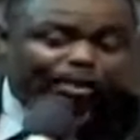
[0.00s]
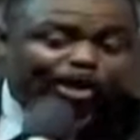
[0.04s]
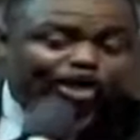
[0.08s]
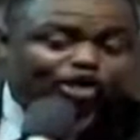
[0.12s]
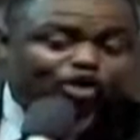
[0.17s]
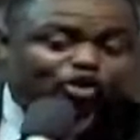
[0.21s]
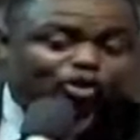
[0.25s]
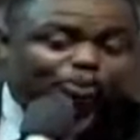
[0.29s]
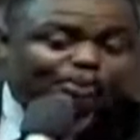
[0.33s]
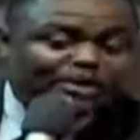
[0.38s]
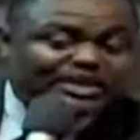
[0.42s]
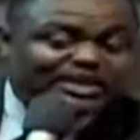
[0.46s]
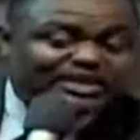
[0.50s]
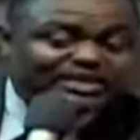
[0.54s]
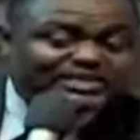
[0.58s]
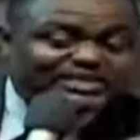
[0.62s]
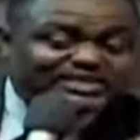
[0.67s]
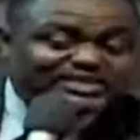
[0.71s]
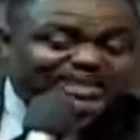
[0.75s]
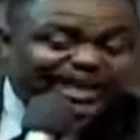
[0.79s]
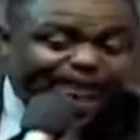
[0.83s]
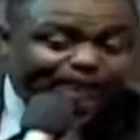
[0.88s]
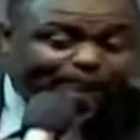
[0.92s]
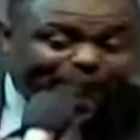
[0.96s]
but he will be the
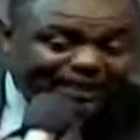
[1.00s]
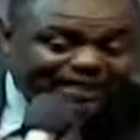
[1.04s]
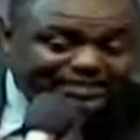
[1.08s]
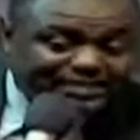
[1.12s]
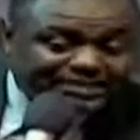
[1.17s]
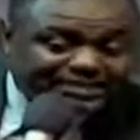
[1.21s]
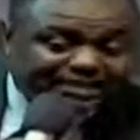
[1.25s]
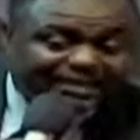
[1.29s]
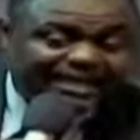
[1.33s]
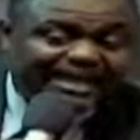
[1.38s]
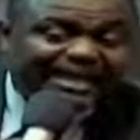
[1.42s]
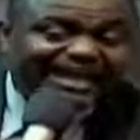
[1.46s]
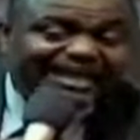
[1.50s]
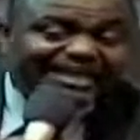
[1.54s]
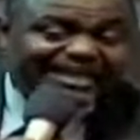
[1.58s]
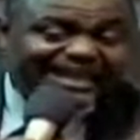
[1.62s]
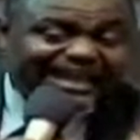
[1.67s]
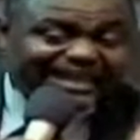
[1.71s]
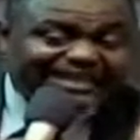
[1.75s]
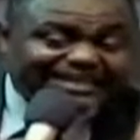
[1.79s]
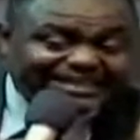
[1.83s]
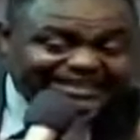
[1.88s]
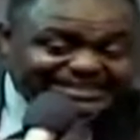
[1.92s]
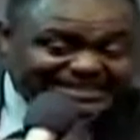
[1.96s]
same person
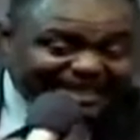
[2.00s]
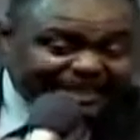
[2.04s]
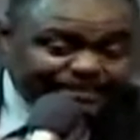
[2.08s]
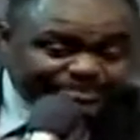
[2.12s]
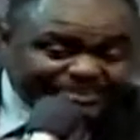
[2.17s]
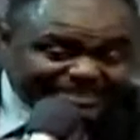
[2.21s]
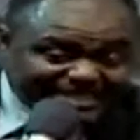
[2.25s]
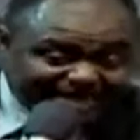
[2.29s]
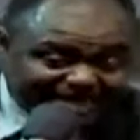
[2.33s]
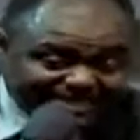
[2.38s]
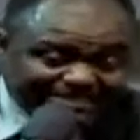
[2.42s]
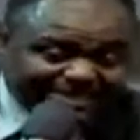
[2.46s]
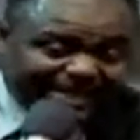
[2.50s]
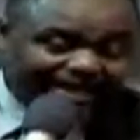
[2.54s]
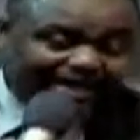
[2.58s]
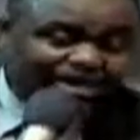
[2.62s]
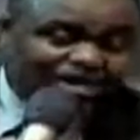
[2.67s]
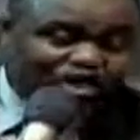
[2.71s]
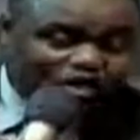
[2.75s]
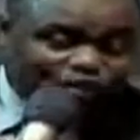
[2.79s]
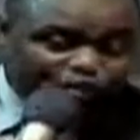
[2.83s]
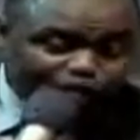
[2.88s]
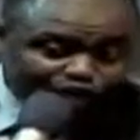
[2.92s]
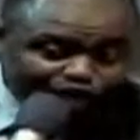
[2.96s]
that the same Satan
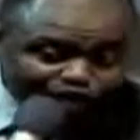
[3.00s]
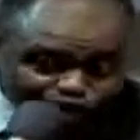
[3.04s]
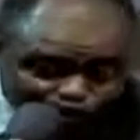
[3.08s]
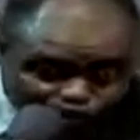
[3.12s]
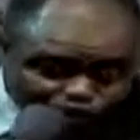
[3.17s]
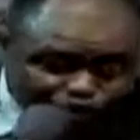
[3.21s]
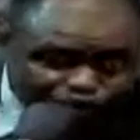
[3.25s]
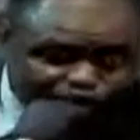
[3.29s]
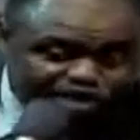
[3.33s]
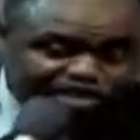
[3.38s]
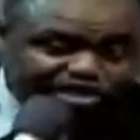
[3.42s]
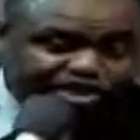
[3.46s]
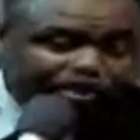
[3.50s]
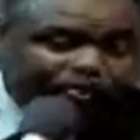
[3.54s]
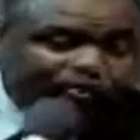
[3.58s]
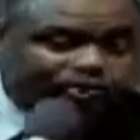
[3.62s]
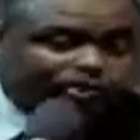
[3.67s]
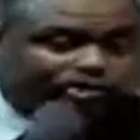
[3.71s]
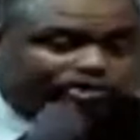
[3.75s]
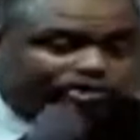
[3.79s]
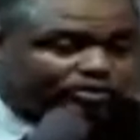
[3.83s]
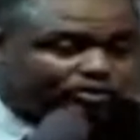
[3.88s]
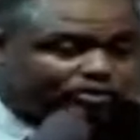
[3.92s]
will use to deal with